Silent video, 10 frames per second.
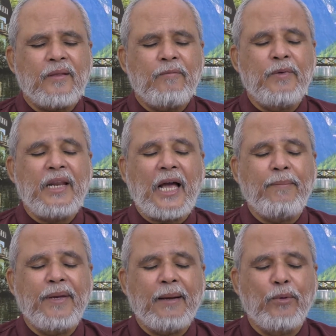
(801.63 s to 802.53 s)
will I
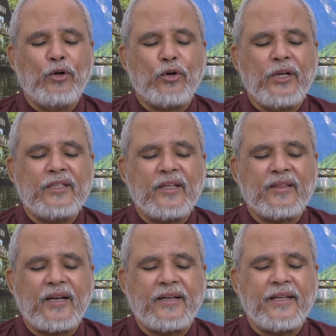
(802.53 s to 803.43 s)
be able to reach in
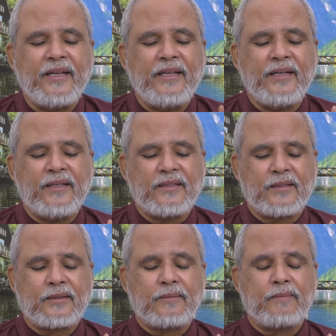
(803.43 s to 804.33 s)
13
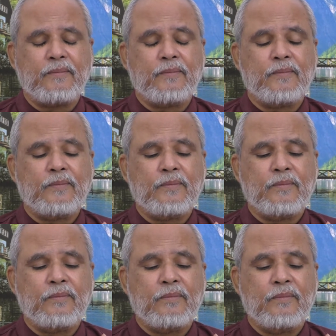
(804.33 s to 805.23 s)
years?
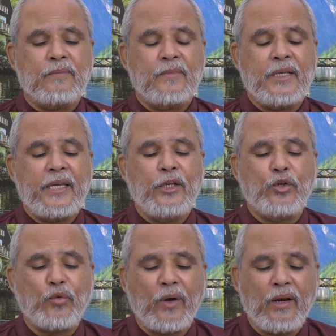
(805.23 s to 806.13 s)
In
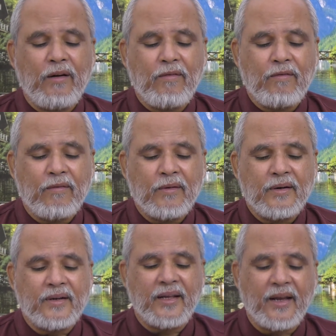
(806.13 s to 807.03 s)
12?
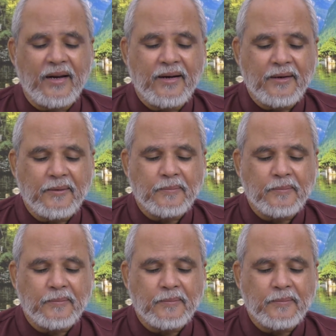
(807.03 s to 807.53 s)
10?